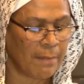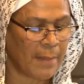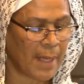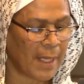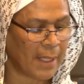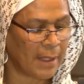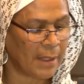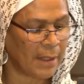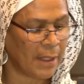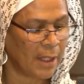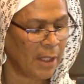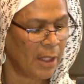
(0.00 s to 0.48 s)

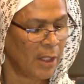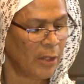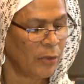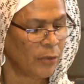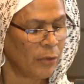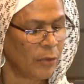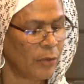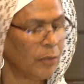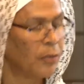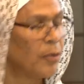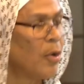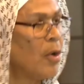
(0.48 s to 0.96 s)
men
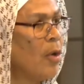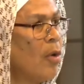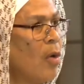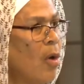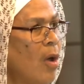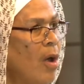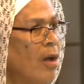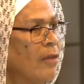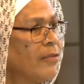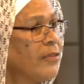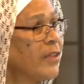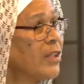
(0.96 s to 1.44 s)
to throw
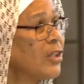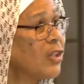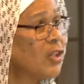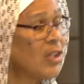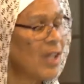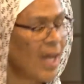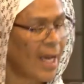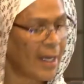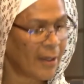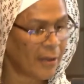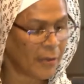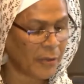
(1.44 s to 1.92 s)
off the
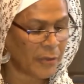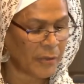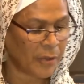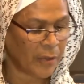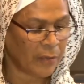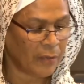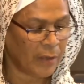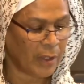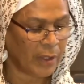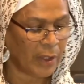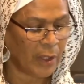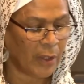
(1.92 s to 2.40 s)
shackles
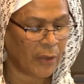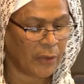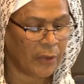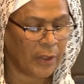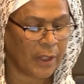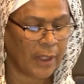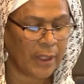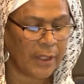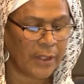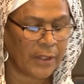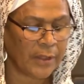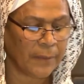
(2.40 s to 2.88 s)
of
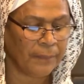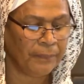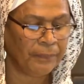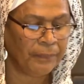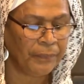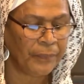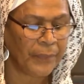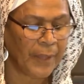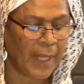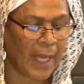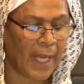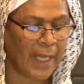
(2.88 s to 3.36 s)
colonialism
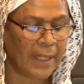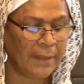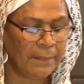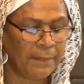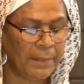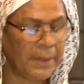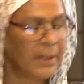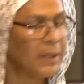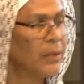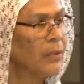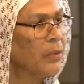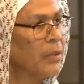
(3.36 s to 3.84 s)
and
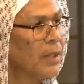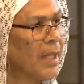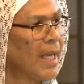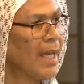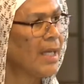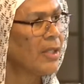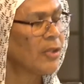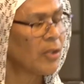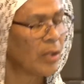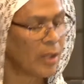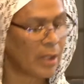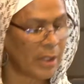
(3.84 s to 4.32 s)
build
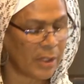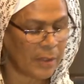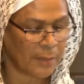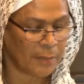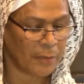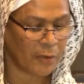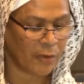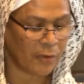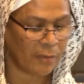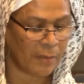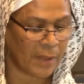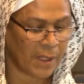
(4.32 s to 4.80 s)
nationalist
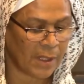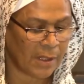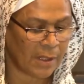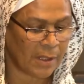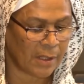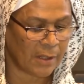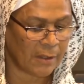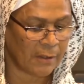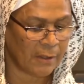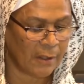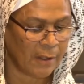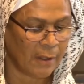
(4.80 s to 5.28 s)

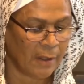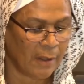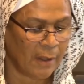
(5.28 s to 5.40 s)
movements.